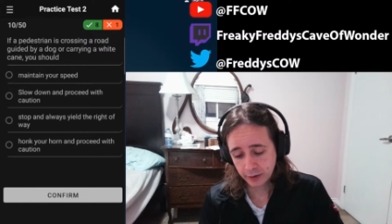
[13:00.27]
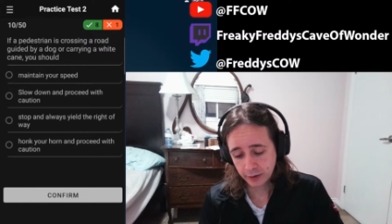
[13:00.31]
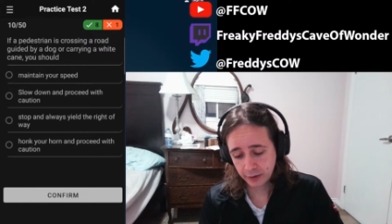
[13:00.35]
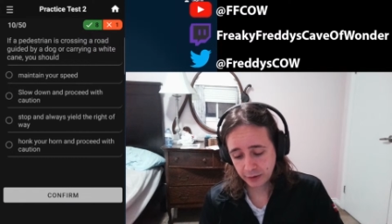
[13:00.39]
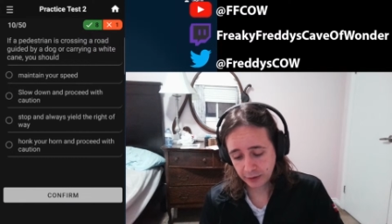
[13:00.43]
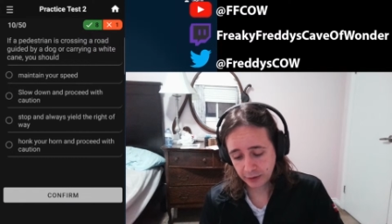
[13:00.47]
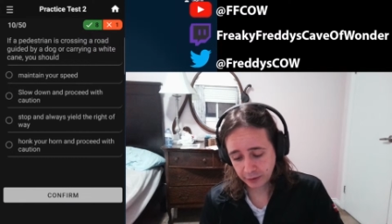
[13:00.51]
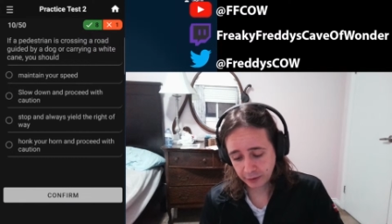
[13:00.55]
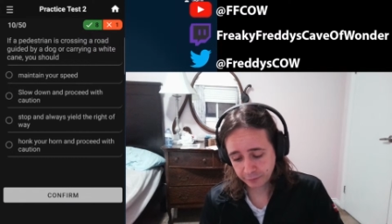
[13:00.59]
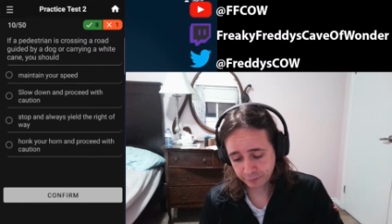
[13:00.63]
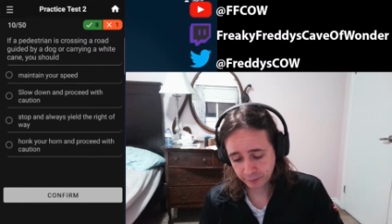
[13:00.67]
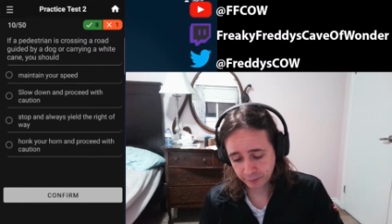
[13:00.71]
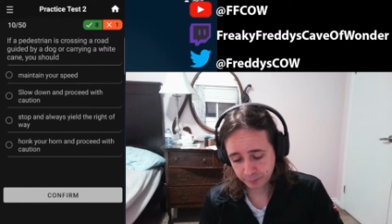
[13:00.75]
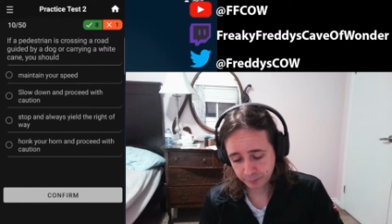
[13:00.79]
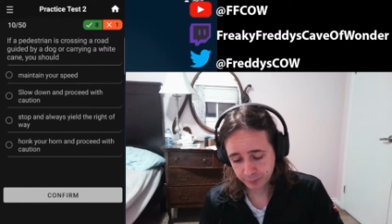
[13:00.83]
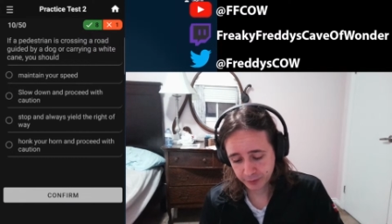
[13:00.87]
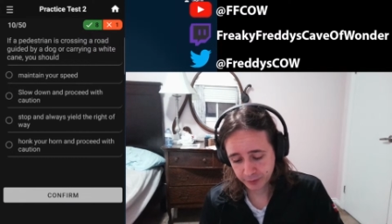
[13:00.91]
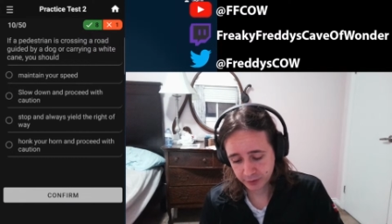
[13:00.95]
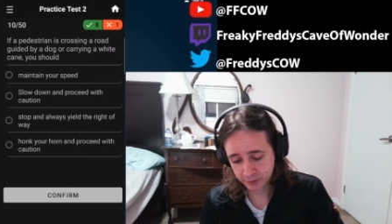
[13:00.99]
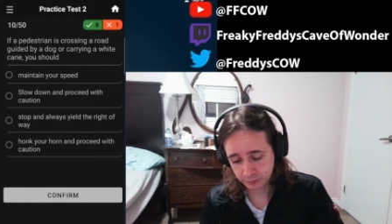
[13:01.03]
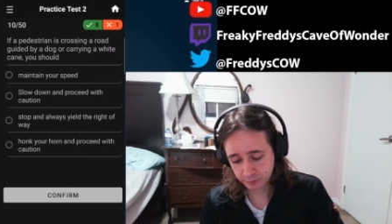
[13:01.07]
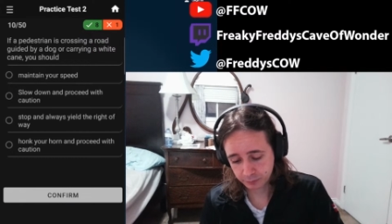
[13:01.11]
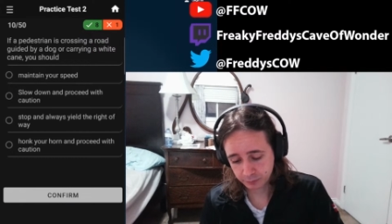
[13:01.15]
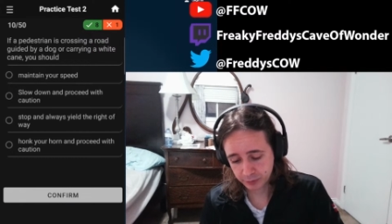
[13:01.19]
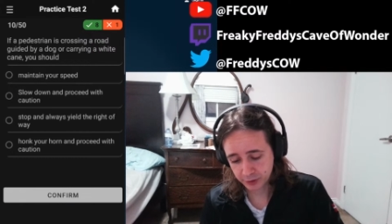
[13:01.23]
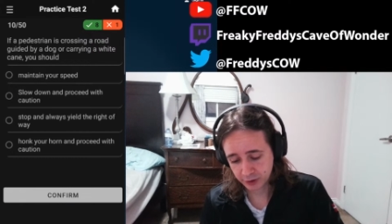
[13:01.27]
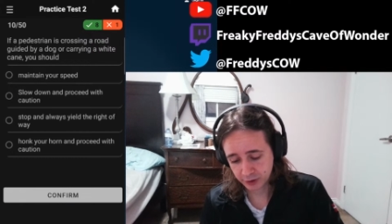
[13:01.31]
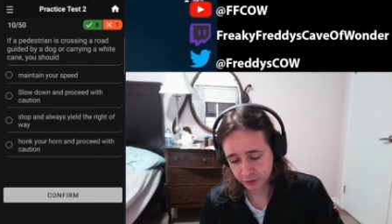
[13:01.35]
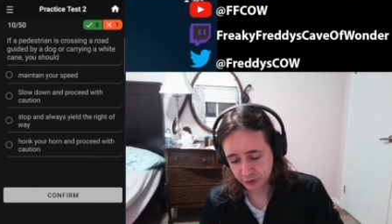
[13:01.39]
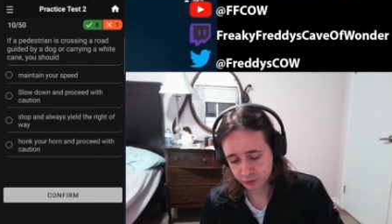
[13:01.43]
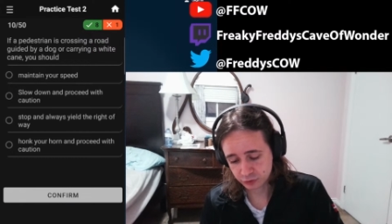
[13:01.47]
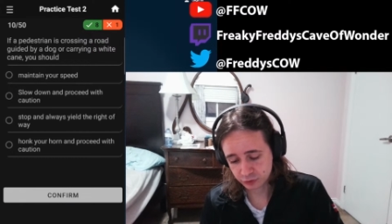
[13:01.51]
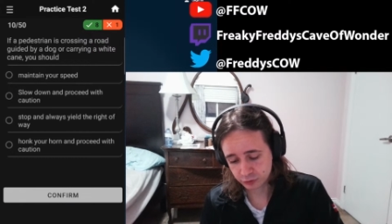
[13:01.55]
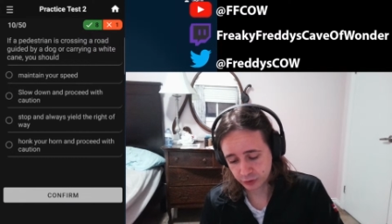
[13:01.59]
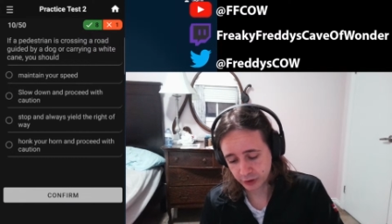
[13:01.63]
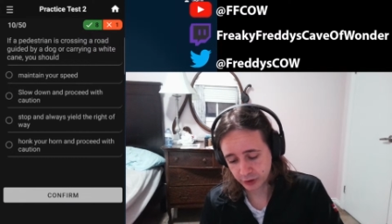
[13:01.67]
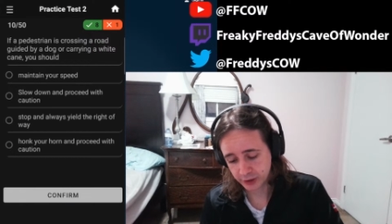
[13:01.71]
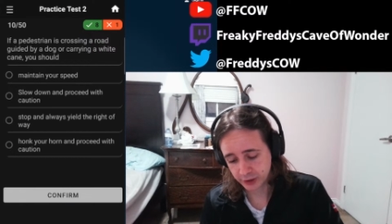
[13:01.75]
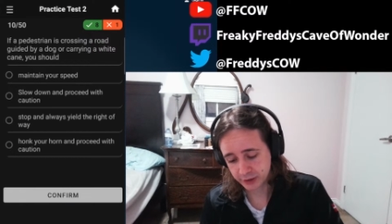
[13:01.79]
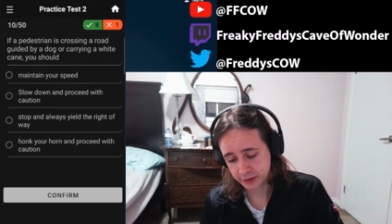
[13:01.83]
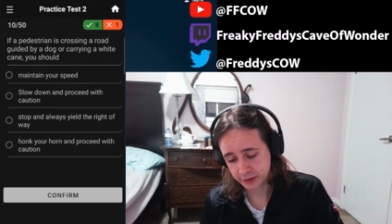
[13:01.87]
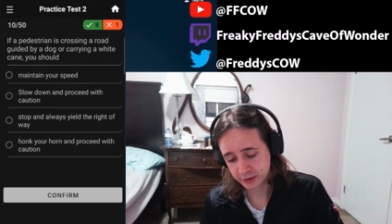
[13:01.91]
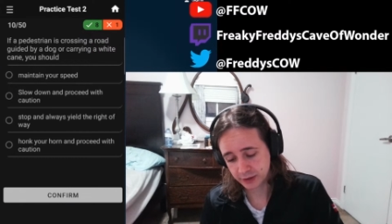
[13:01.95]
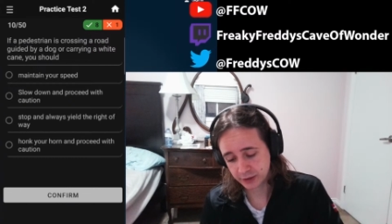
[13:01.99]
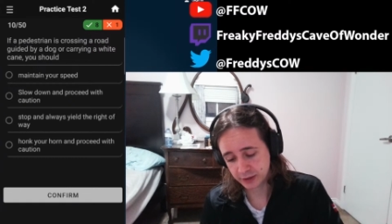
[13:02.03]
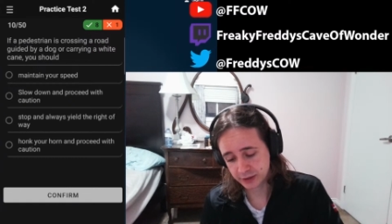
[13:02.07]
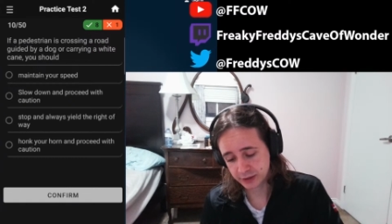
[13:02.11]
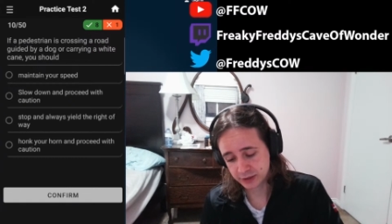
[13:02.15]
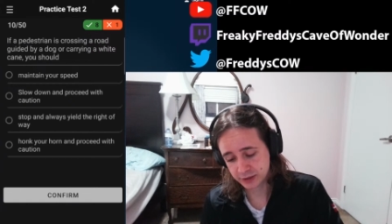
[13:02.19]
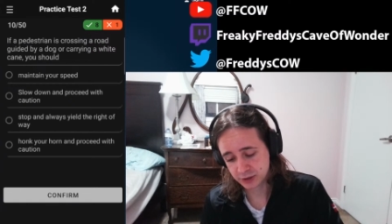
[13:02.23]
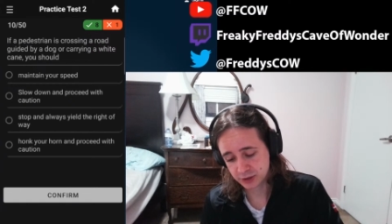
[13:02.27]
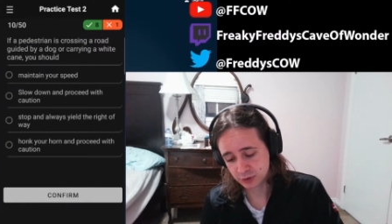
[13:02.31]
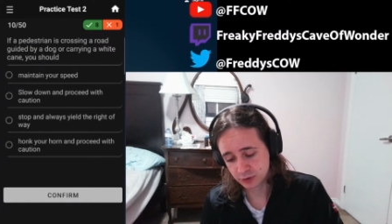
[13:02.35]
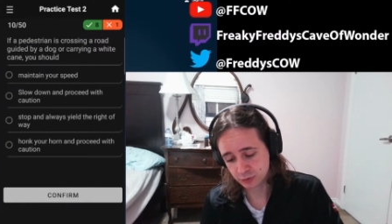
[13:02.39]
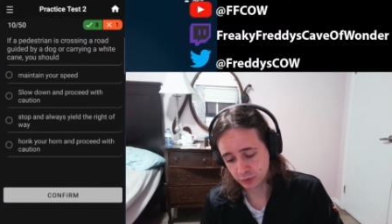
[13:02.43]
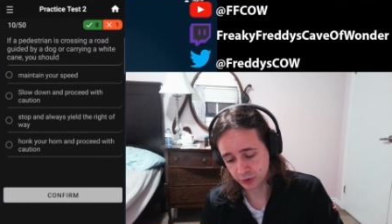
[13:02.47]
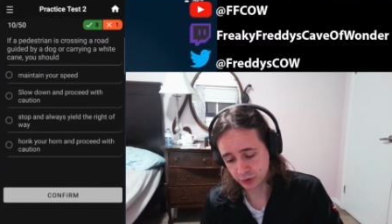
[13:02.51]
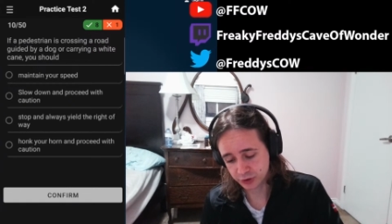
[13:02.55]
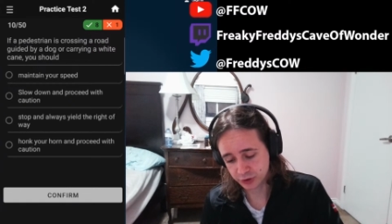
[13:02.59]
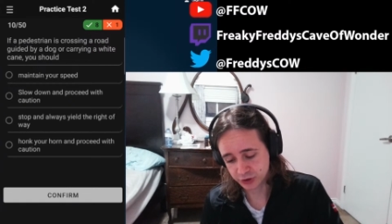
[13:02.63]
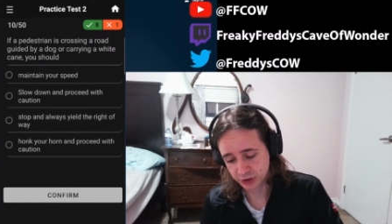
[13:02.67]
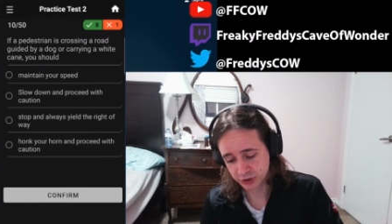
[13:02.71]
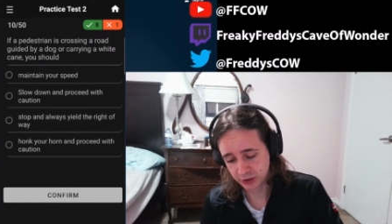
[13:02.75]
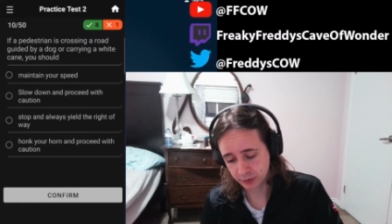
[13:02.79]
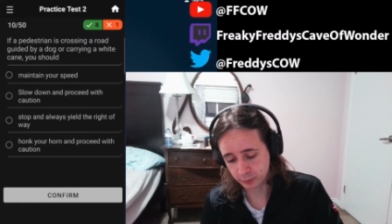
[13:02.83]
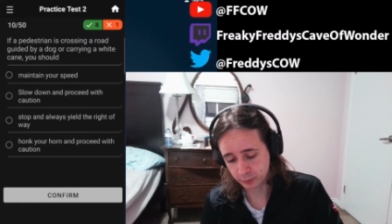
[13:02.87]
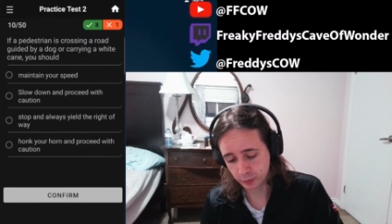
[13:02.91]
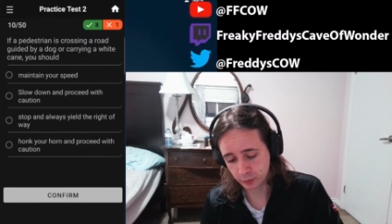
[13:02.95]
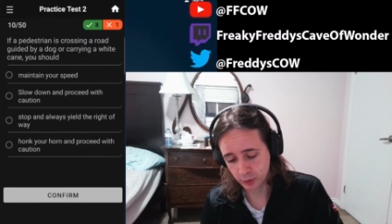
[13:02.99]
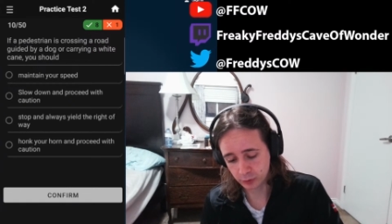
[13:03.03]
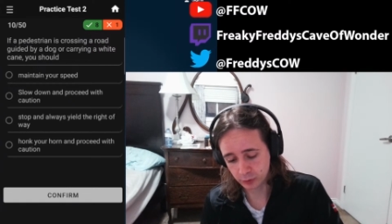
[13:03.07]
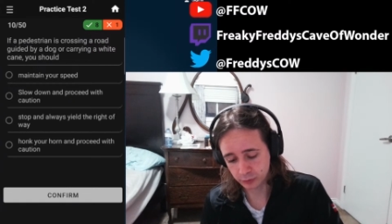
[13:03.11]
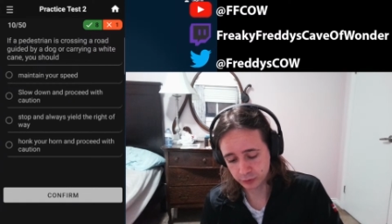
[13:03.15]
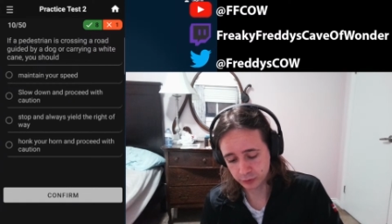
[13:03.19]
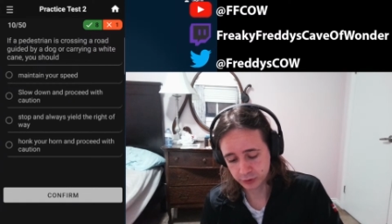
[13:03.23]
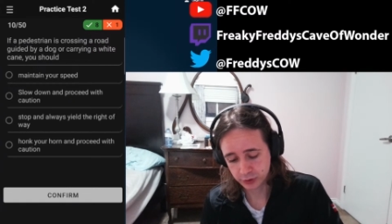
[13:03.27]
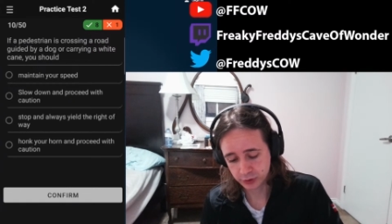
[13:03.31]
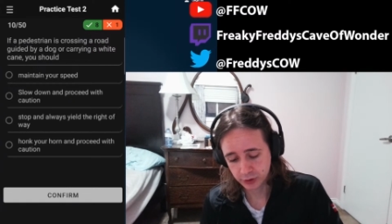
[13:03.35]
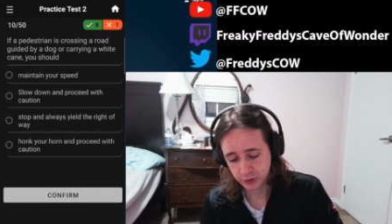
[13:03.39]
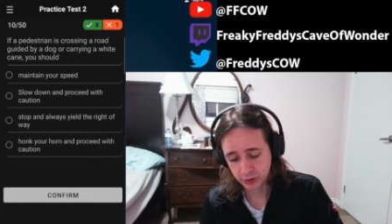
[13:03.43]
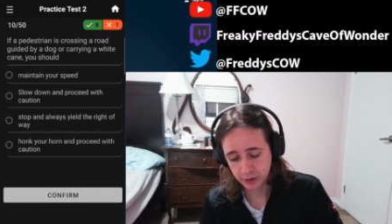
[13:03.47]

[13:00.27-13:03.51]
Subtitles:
If a pedestrian is crossing a road,